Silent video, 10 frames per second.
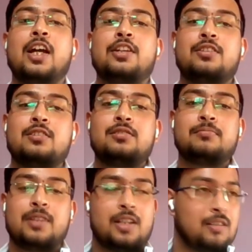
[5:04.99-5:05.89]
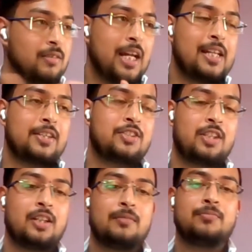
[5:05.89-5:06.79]
So
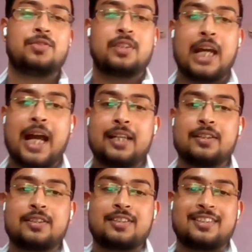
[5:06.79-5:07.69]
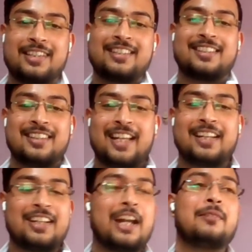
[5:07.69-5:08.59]
LSTMs, GANs, these are
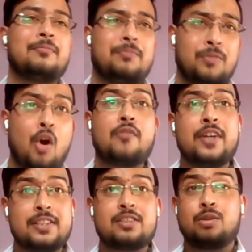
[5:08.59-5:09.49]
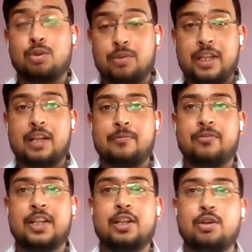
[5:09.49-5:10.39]
like, and convets, though they are
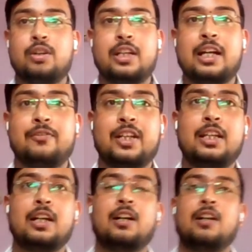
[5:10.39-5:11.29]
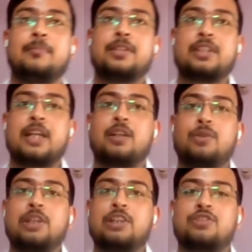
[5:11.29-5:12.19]
very good, they're very amazing at
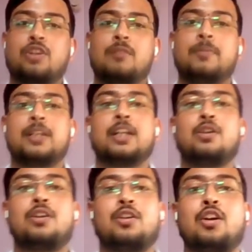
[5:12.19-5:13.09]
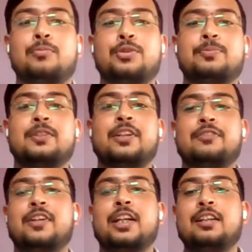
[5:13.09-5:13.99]
doing the job, but they're not almost
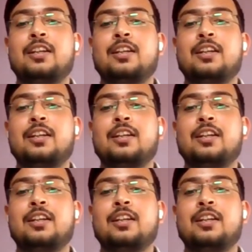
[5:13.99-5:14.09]
perfect